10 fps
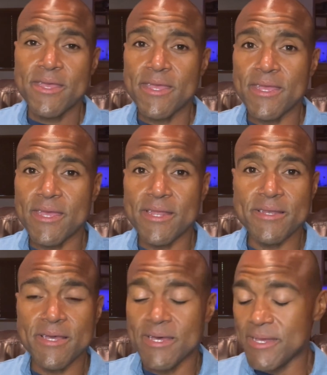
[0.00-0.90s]
And,
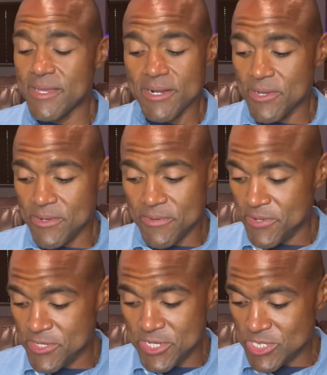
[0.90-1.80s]
you know,
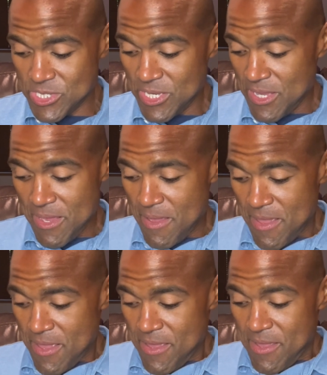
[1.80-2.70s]
just,
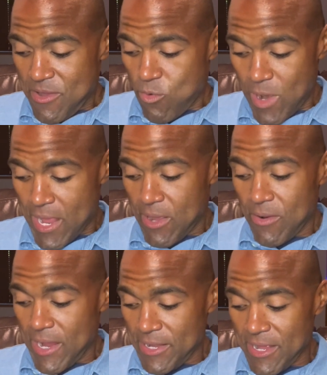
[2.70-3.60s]
wow,
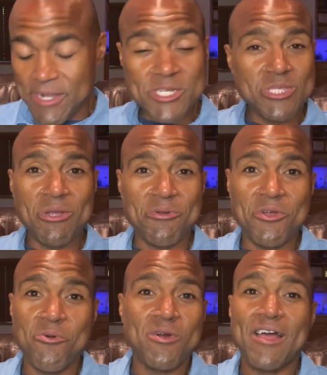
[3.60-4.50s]
I just don't
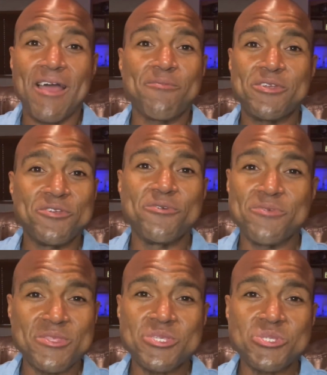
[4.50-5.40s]
know what I would do
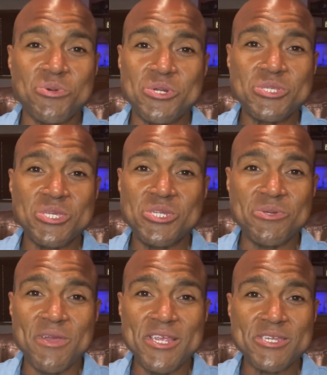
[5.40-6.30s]
in this sort of
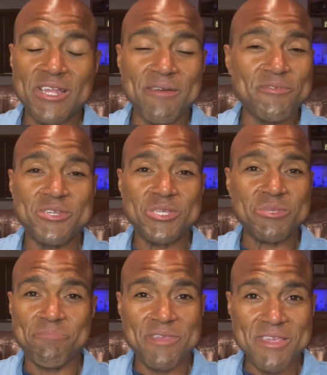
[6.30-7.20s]
situation. I would
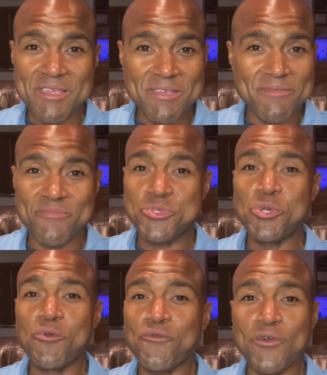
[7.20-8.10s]
just be
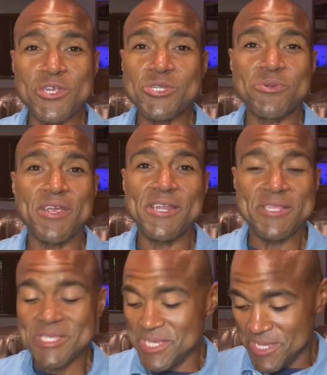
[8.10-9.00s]
too
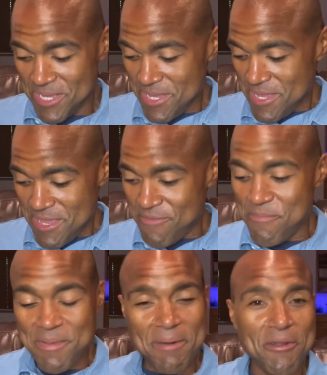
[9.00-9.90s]
frustrated to even
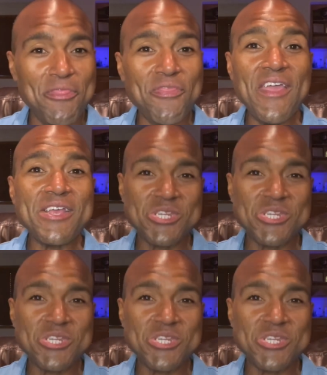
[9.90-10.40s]
be able to think